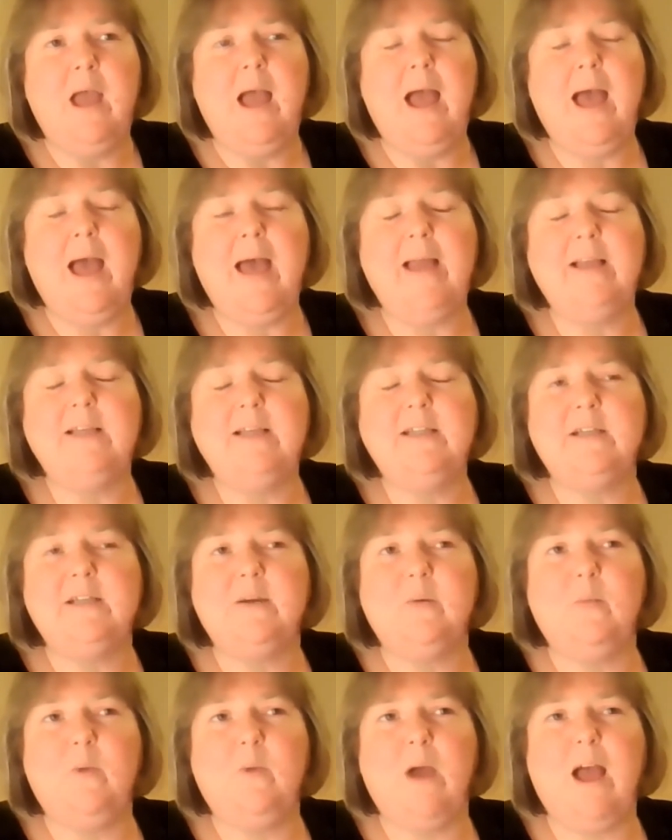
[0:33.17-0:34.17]
And
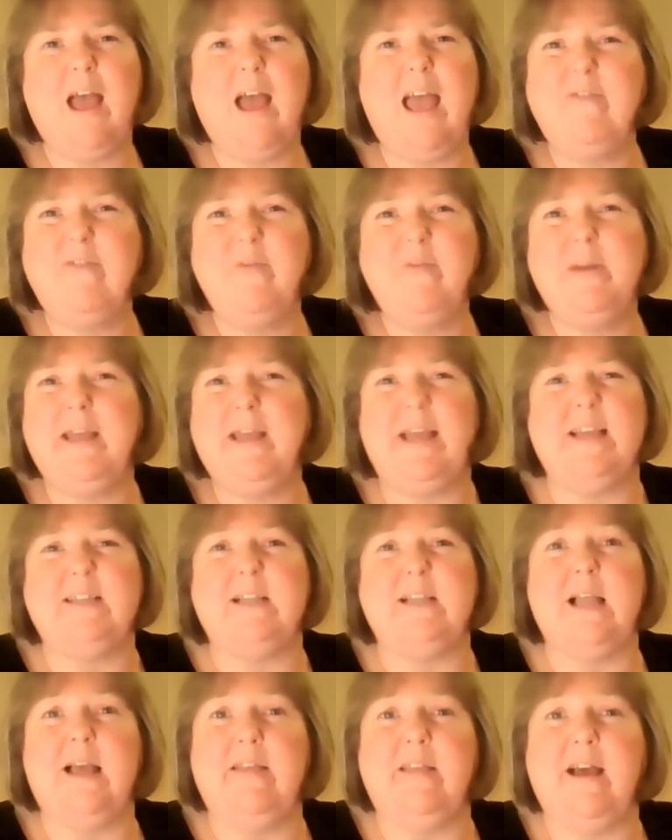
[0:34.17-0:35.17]
everybody
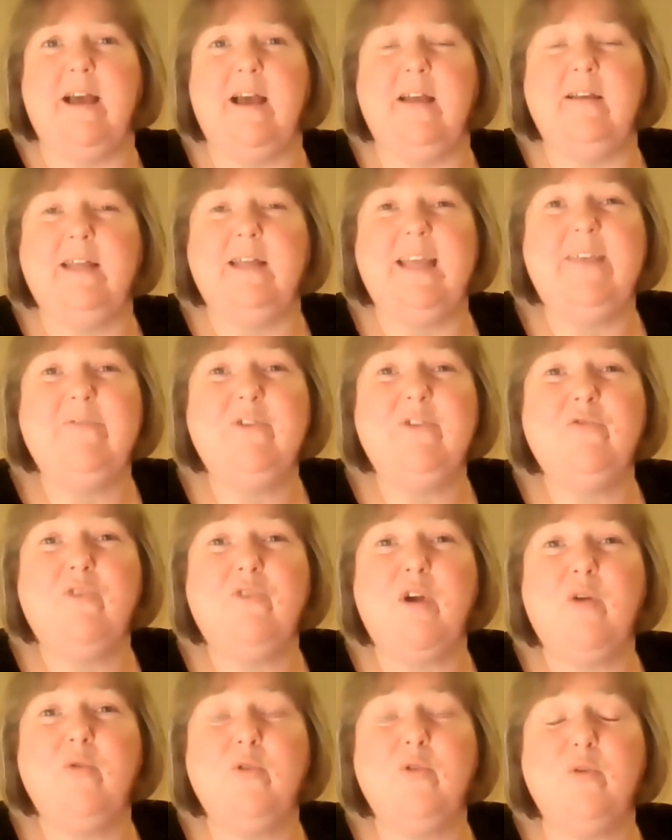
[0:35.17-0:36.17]
gets like that. Even
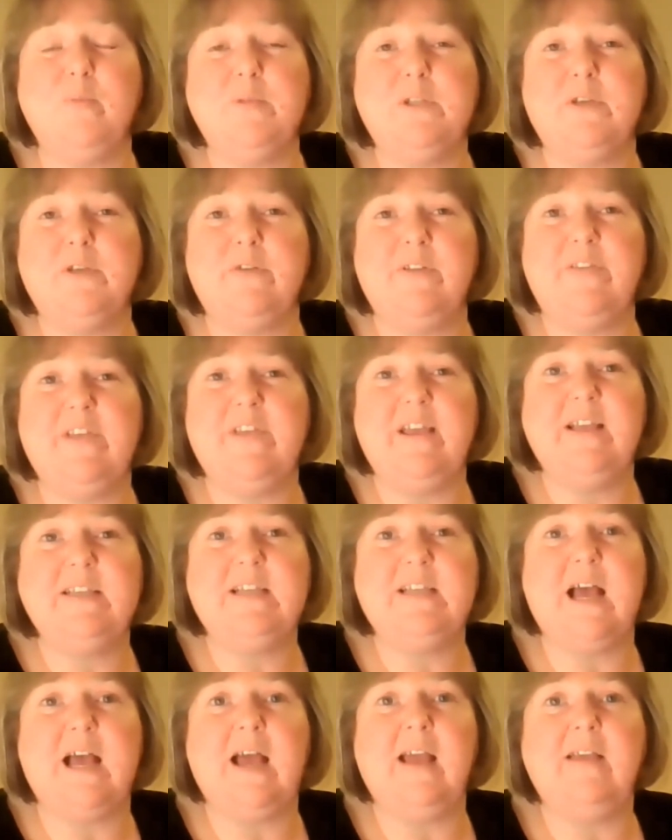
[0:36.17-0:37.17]
grown-ups, there are things
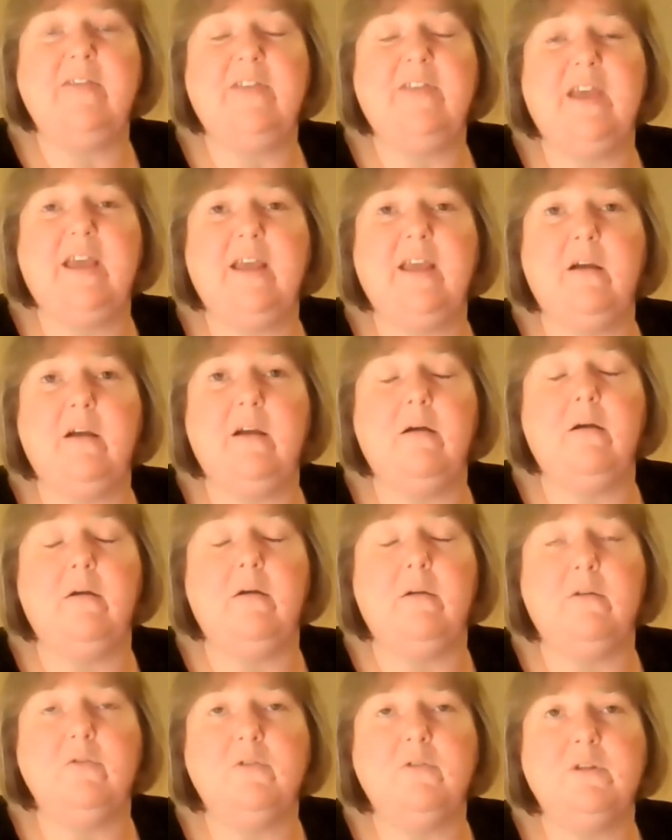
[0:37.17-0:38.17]
that I think,
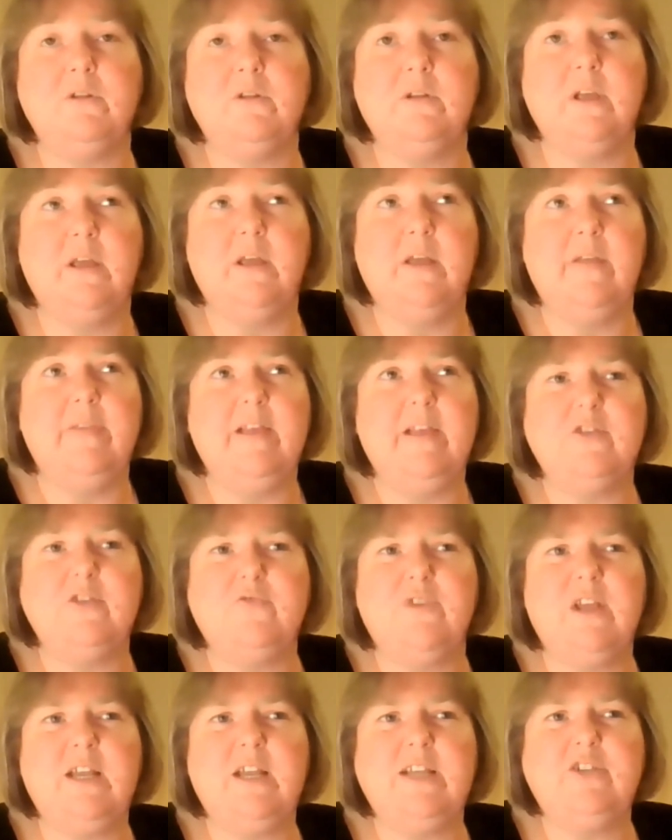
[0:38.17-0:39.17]
that's
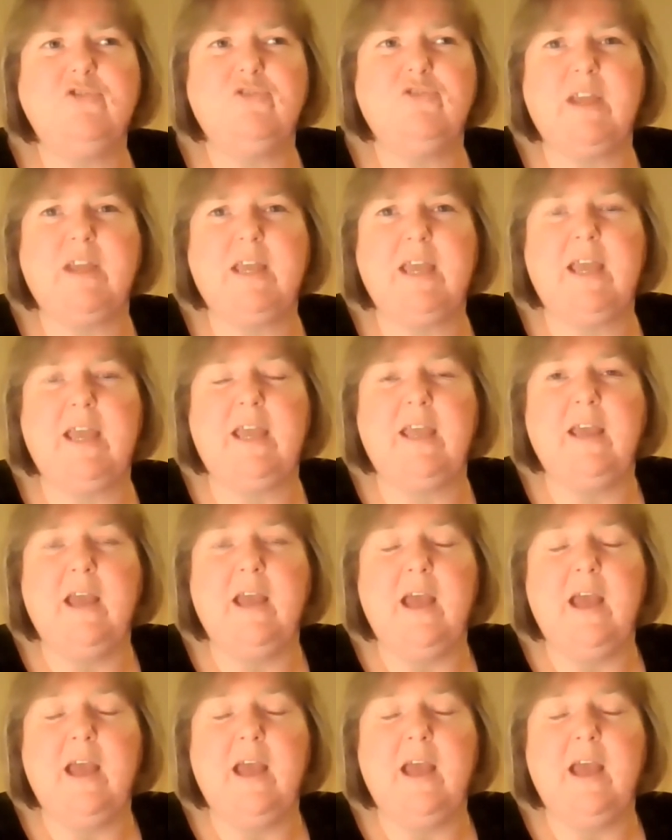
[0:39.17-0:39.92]
really tricky.